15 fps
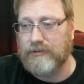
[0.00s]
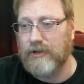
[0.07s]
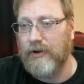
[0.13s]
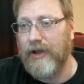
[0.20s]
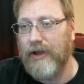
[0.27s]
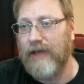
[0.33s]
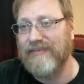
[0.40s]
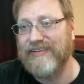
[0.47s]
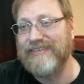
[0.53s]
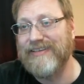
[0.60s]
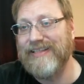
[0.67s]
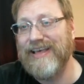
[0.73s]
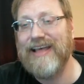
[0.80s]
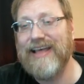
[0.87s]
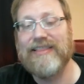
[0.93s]
So, having
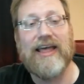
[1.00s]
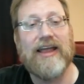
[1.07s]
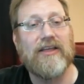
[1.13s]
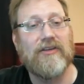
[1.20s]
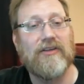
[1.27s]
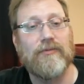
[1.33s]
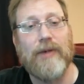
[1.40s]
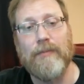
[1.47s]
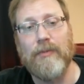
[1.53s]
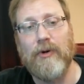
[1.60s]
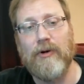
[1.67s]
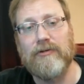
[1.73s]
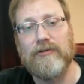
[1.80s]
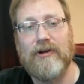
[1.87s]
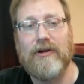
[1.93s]
said that, that is my
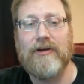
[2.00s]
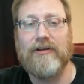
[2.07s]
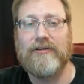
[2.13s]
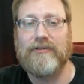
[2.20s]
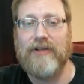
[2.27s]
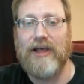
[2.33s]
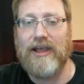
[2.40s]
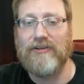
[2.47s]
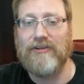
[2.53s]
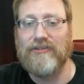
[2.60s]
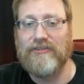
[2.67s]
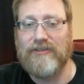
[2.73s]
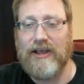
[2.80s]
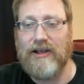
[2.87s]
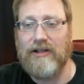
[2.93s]
mercenary
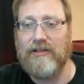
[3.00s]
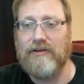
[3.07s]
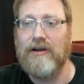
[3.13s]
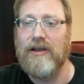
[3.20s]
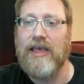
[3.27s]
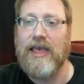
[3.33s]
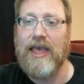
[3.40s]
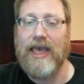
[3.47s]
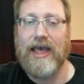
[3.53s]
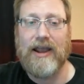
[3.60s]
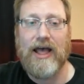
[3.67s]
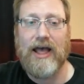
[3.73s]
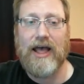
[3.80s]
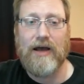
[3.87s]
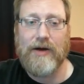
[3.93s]
slash sailor
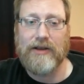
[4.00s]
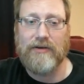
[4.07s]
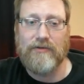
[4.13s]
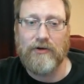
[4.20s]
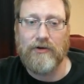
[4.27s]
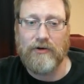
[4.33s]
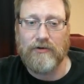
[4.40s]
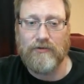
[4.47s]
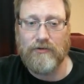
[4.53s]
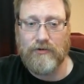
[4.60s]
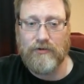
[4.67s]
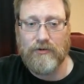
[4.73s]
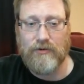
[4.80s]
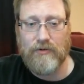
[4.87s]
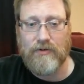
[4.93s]
and how I took
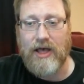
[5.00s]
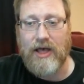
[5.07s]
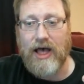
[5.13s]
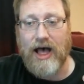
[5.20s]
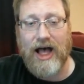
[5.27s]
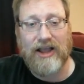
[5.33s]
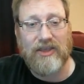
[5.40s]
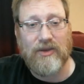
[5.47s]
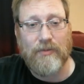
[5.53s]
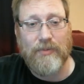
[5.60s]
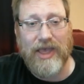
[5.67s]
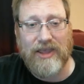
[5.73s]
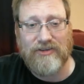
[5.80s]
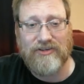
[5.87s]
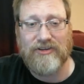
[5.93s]
two
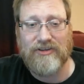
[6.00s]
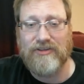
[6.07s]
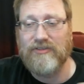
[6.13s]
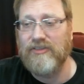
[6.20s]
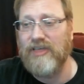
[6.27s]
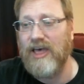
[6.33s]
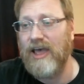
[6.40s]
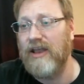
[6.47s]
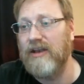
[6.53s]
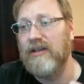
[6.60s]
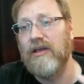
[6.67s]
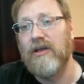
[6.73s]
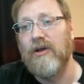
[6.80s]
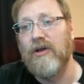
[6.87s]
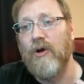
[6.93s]
occupations that
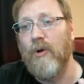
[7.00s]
